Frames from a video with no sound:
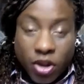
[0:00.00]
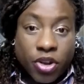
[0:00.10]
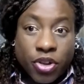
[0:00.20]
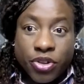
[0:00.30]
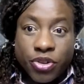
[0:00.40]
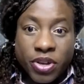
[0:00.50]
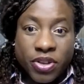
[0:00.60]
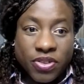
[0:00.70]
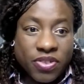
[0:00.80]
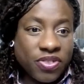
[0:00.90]
you
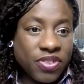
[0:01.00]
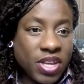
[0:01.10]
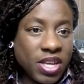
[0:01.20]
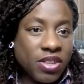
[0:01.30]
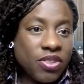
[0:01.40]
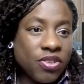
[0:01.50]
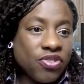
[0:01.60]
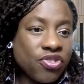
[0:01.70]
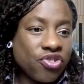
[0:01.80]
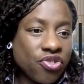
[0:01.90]
can see the
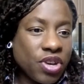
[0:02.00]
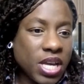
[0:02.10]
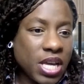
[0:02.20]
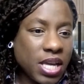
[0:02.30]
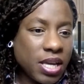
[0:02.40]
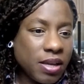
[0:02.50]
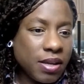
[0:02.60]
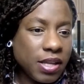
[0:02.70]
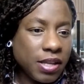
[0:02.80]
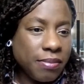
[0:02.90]

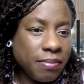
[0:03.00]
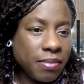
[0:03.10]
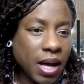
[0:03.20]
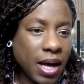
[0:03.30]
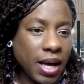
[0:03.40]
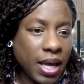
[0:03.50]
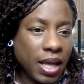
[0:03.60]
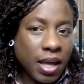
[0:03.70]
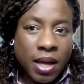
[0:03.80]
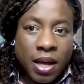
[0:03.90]
stream.
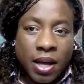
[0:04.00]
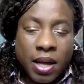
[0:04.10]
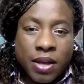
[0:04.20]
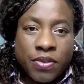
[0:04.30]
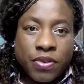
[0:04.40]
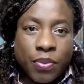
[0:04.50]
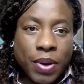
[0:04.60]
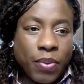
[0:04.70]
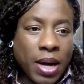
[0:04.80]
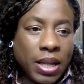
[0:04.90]
Hi. So we're
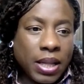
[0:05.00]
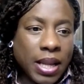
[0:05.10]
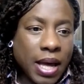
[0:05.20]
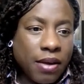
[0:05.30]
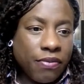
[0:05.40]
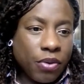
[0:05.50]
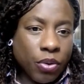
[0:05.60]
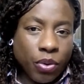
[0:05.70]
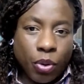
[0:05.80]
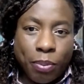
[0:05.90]
quite live
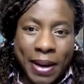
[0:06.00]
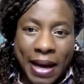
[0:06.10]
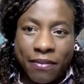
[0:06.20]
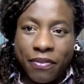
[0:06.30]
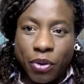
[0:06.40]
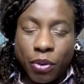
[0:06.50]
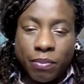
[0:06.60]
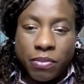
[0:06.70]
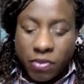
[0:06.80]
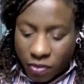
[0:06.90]
on all
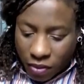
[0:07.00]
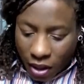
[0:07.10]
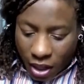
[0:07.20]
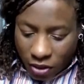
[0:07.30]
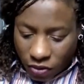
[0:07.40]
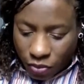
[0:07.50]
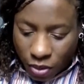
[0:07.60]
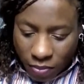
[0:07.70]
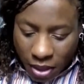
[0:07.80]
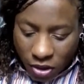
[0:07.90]
platforms. I just want
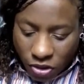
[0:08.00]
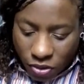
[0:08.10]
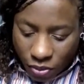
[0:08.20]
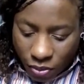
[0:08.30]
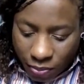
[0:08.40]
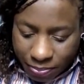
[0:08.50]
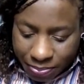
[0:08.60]
to make sure